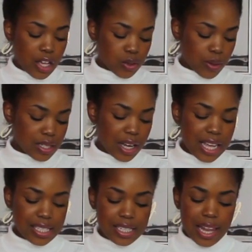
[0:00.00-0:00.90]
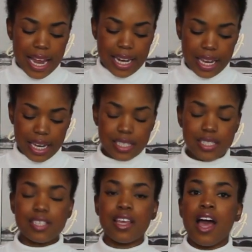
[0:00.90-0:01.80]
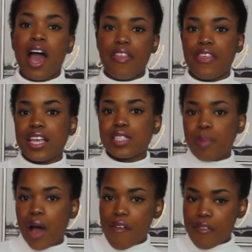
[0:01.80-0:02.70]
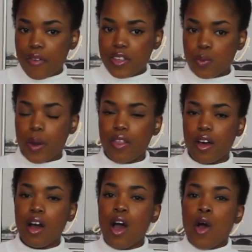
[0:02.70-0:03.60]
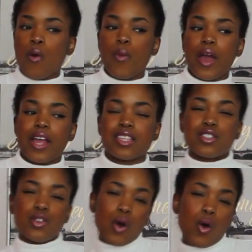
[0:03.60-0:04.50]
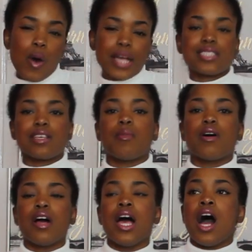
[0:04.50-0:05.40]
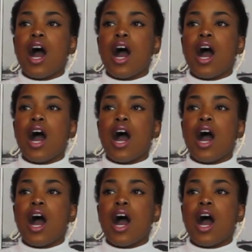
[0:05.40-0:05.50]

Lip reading: So it's a nice light knit. I think it's perfect for this weather where it's not quite summer,